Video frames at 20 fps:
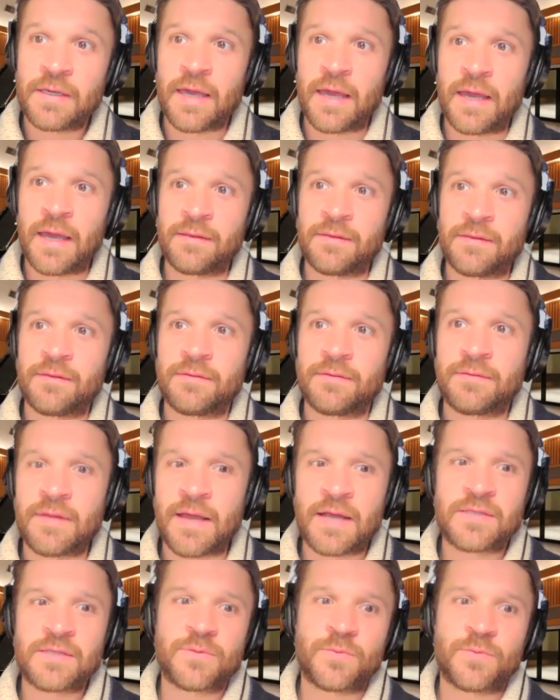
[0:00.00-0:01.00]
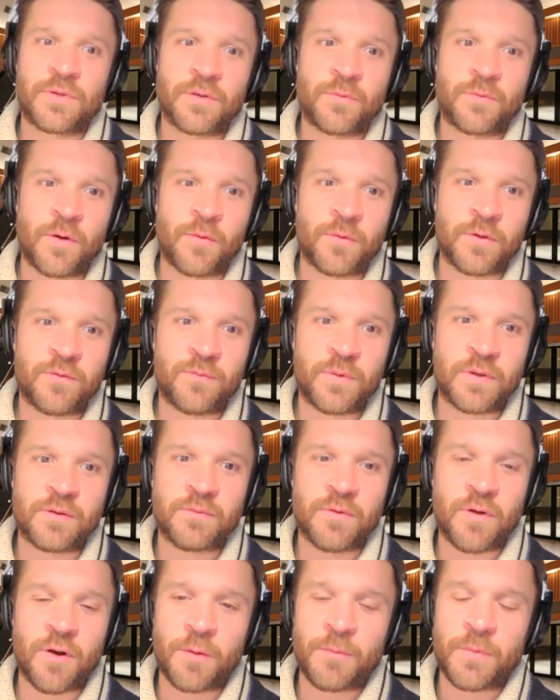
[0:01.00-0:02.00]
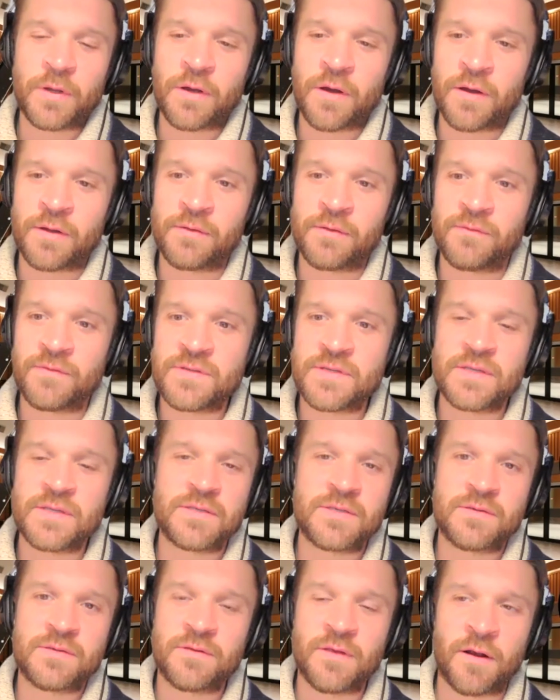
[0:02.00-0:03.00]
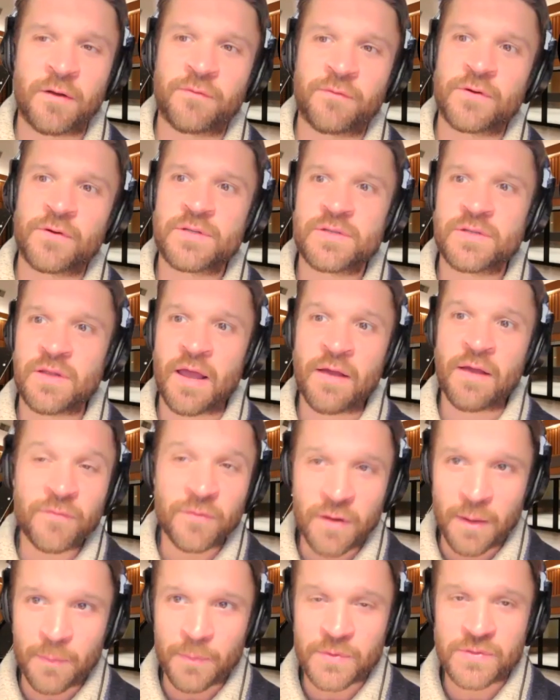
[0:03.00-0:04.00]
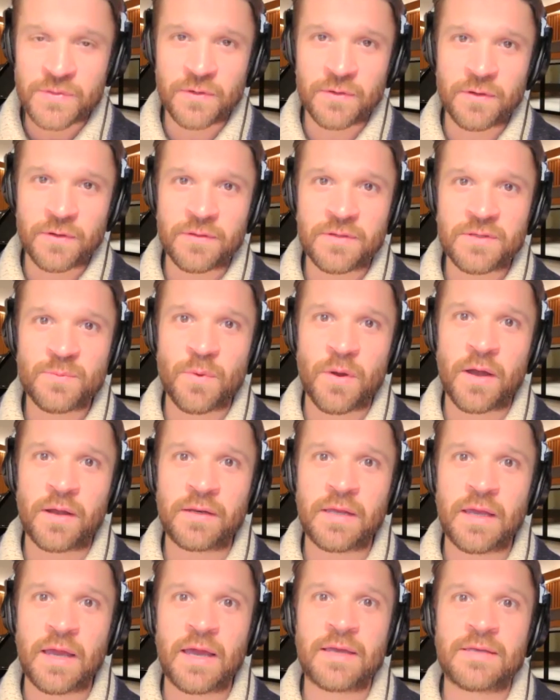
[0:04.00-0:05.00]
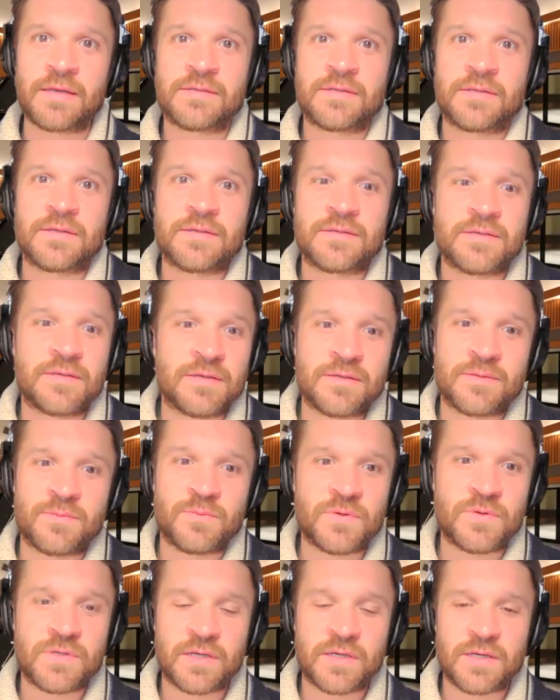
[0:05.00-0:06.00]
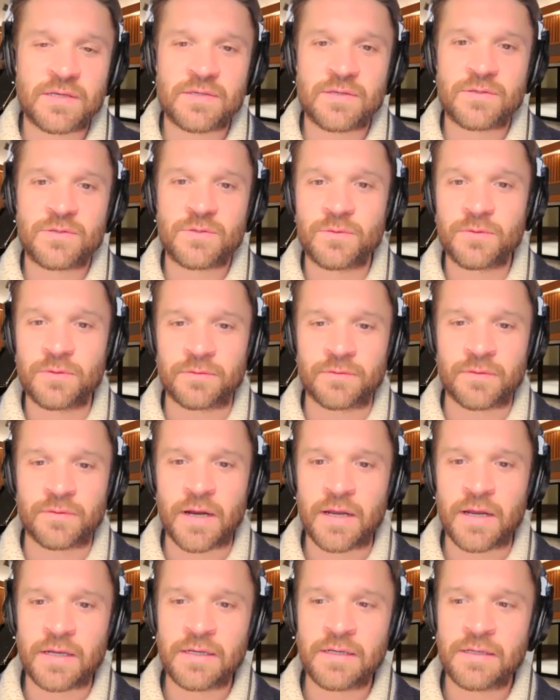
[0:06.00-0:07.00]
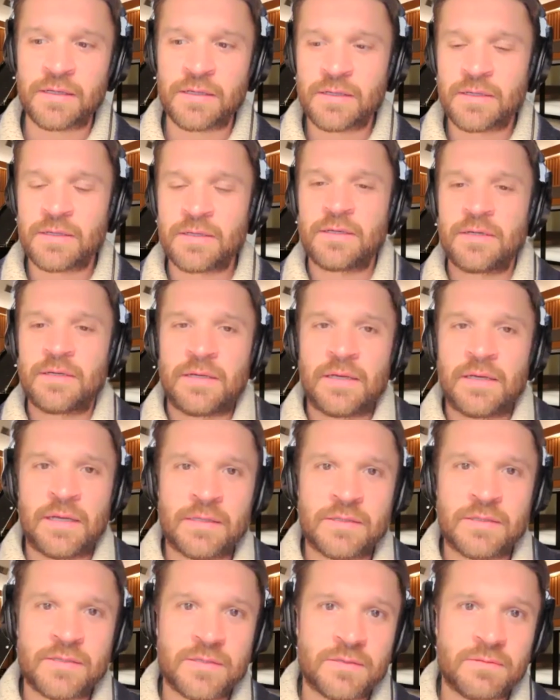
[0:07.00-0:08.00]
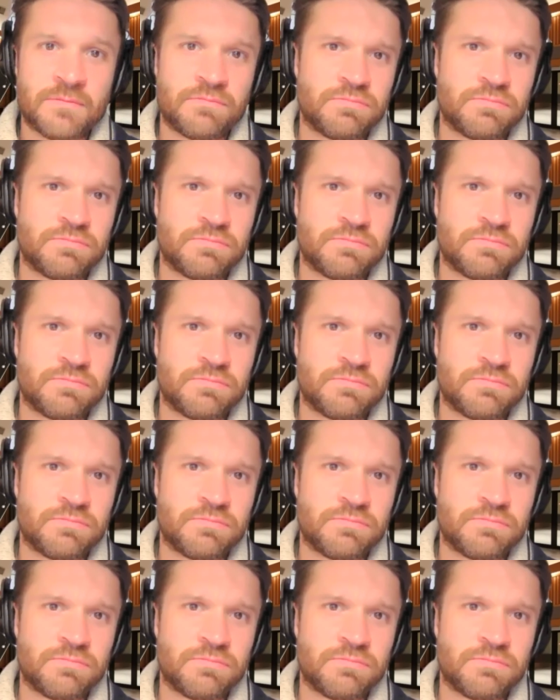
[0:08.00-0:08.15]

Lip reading: And that's really what we've been harping on since our first ever episode on this podcast, is music as a tool, right? It's